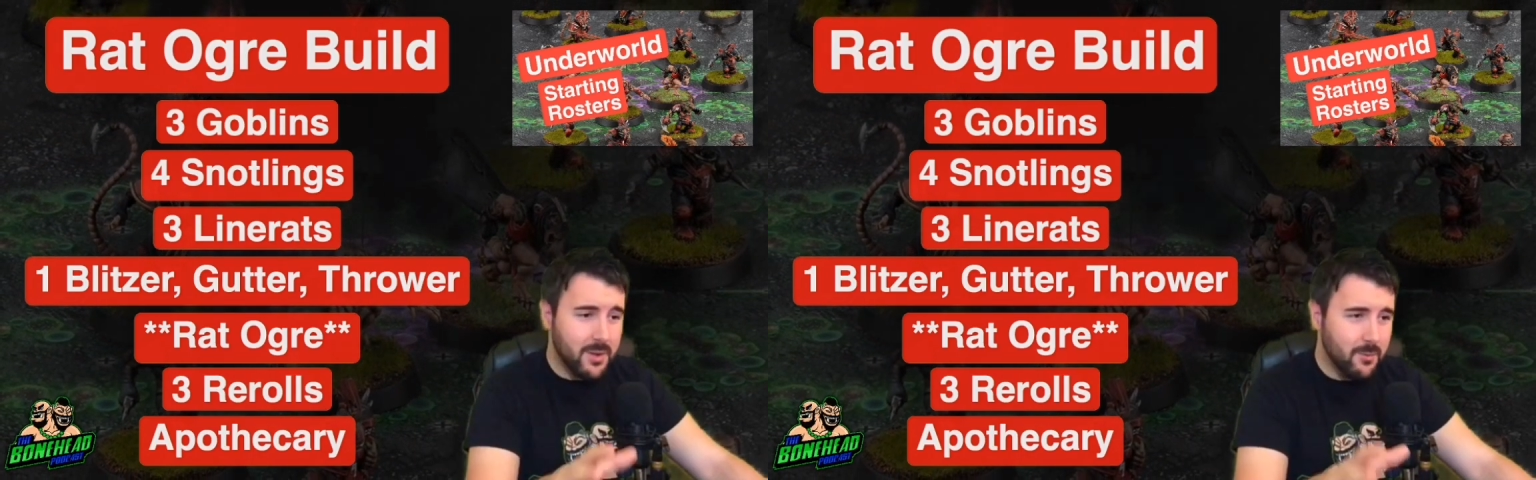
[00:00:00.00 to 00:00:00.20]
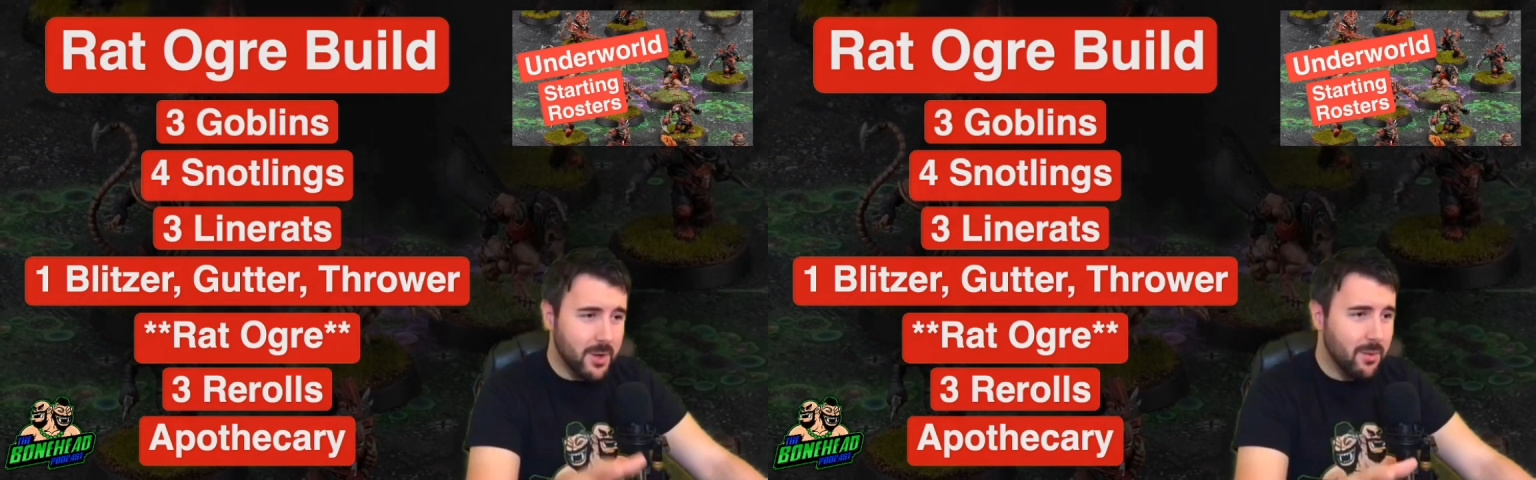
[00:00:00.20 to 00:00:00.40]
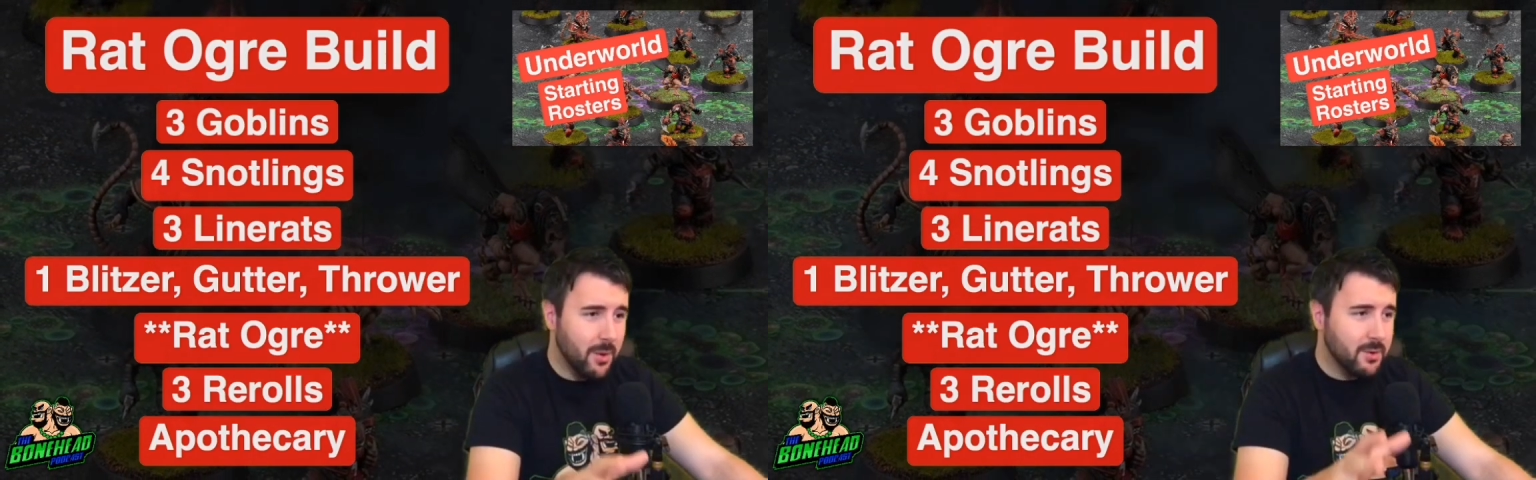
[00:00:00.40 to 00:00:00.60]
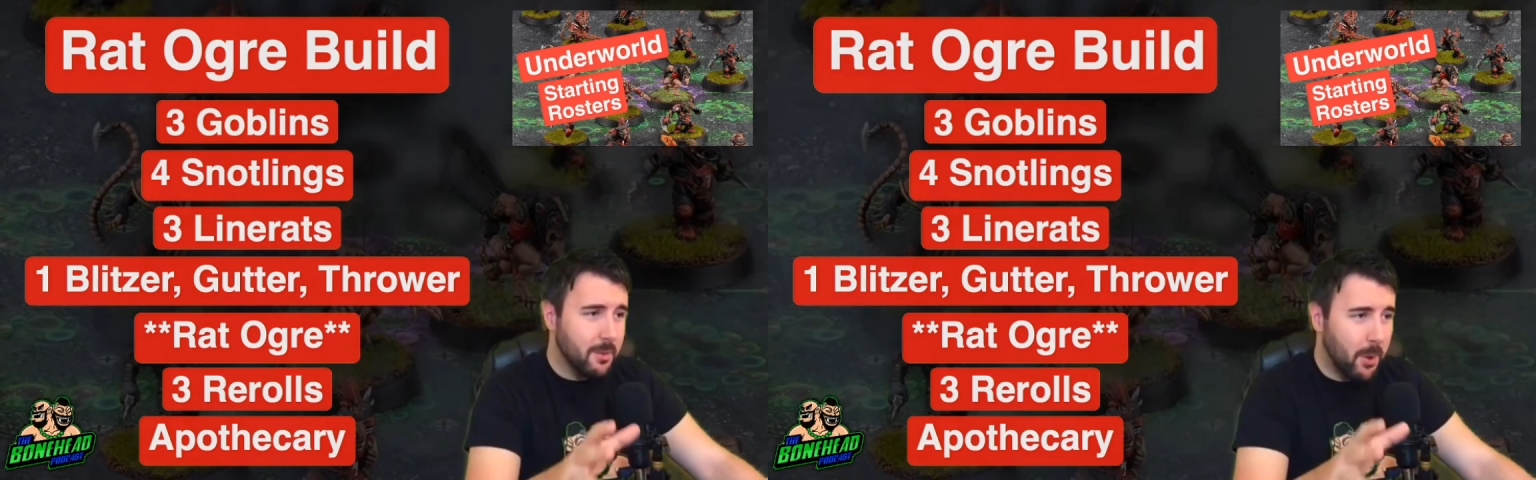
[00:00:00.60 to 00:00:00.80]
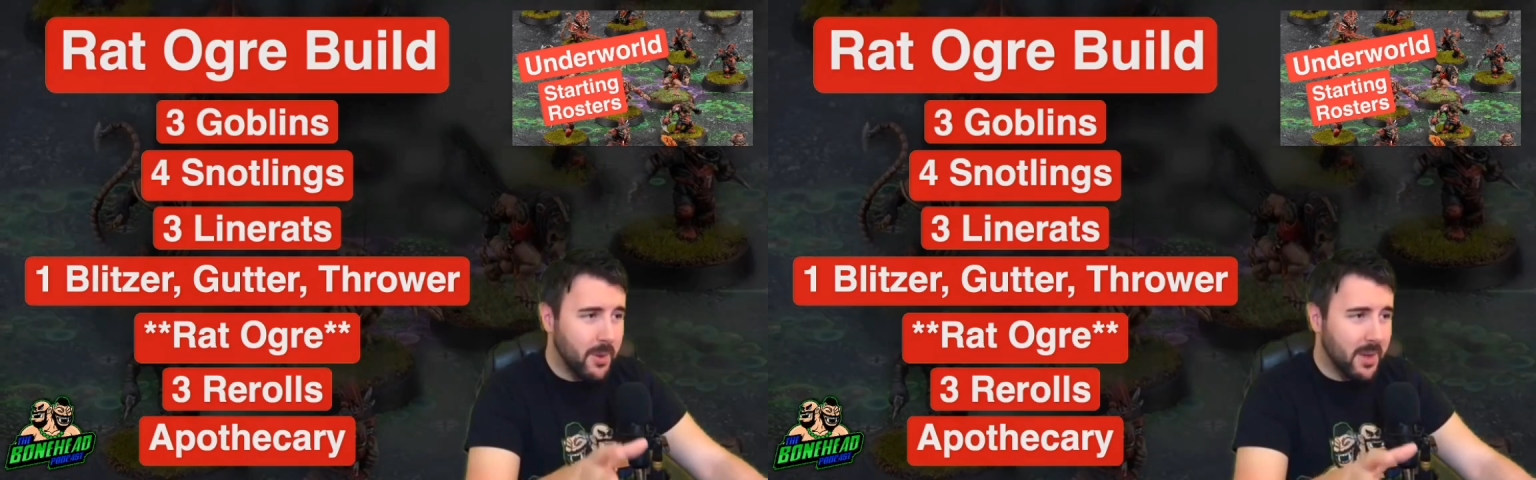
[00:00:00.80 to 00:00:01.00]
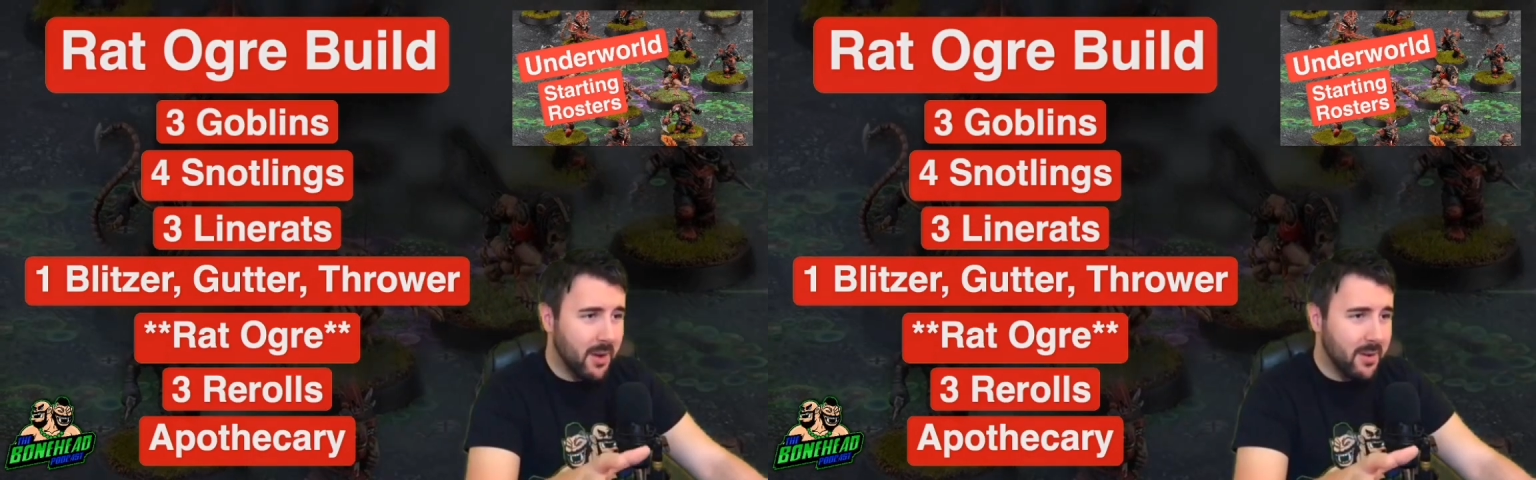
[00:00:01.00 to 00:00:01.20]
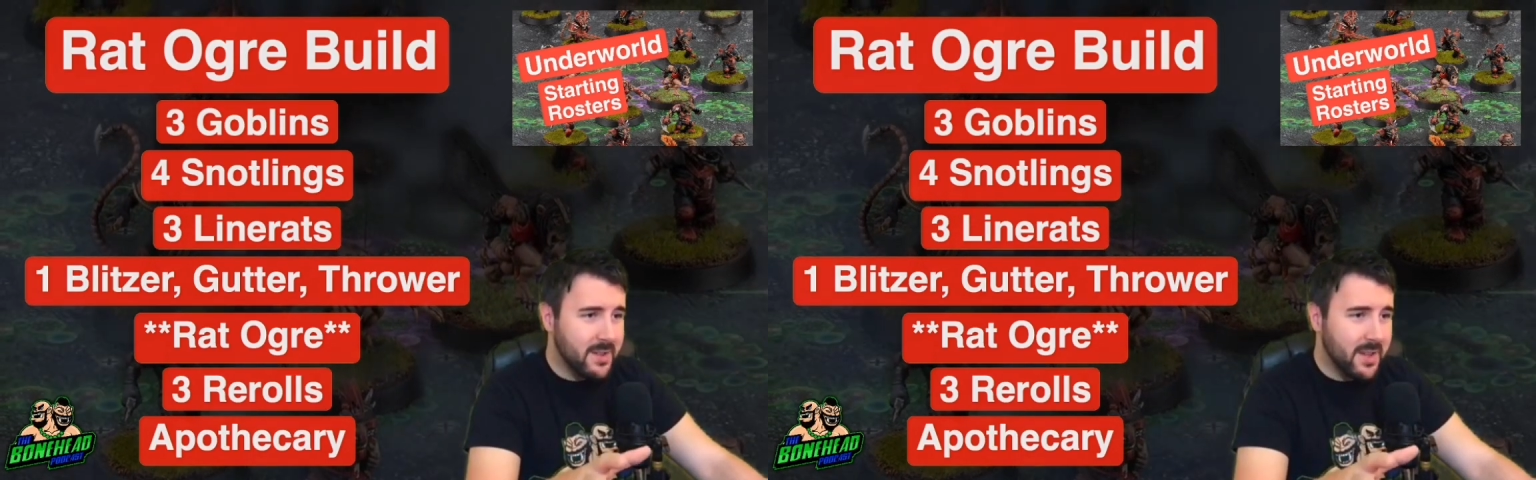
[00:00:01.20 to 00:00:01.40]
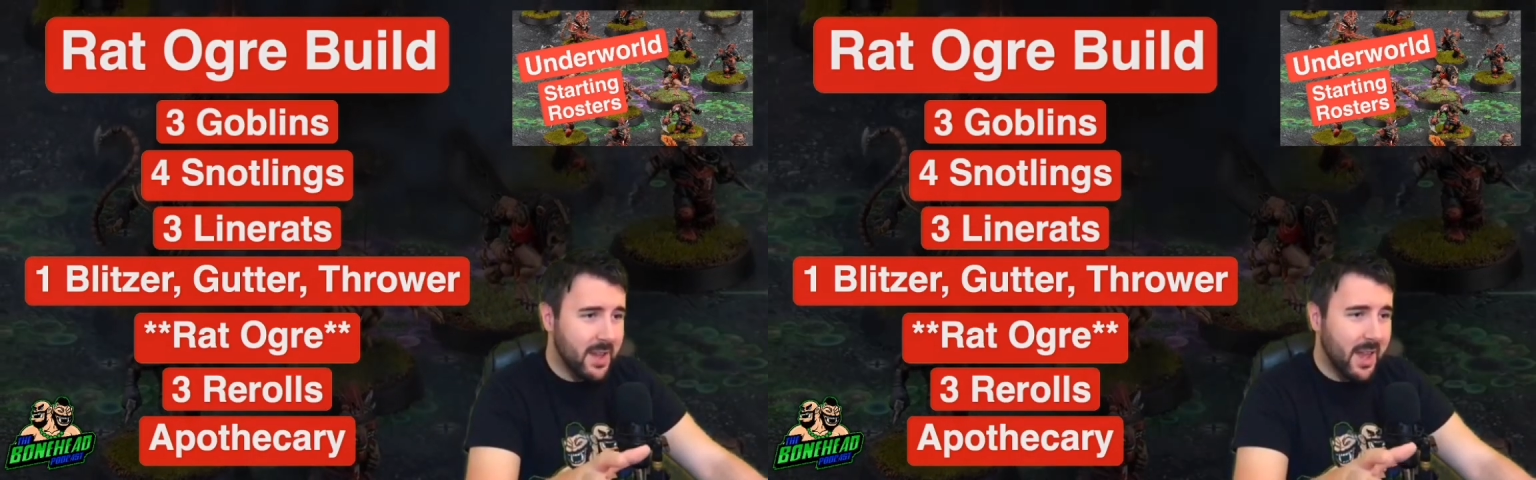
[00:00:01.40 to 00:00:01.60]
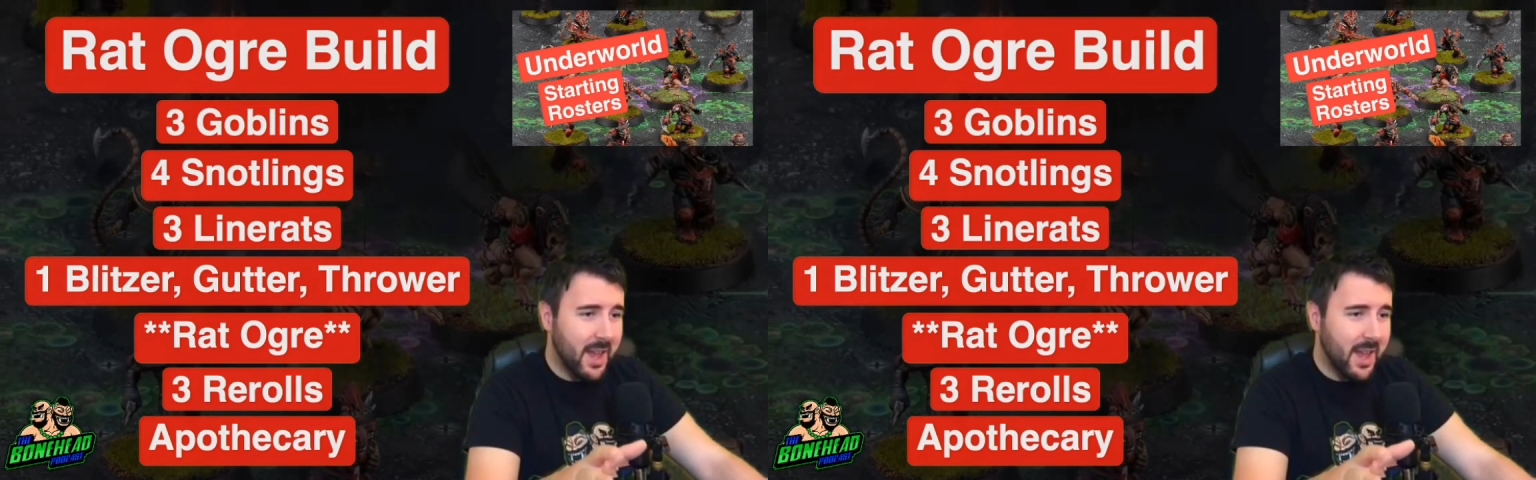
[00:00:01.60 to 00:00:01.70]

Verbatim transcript: on rerolls or apothecaries.